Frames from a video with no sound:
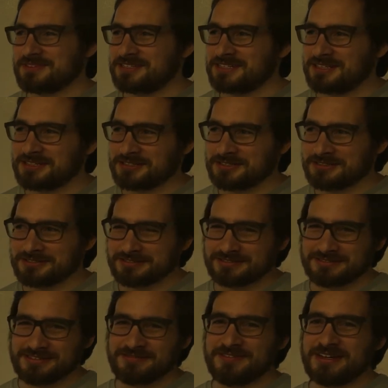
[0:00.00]
so
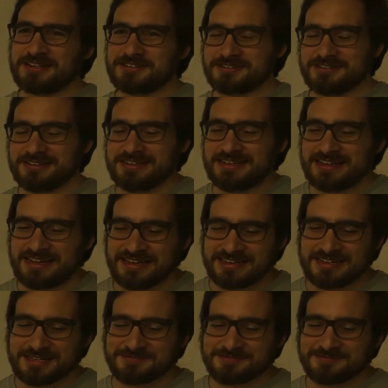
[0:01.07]
eventually they end